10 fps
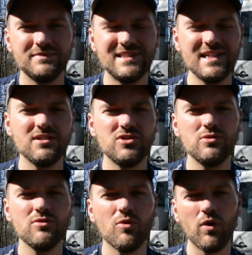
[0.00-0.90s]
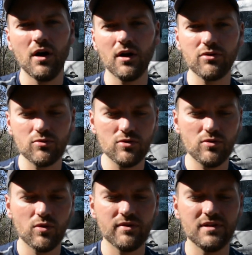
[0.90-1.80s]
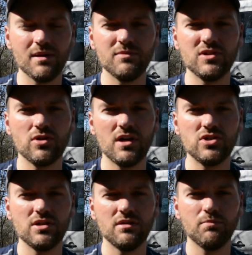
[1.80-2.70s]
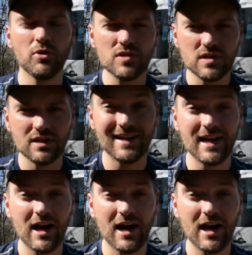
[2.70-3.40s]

didn't do the walkthrough or the demonstration personally.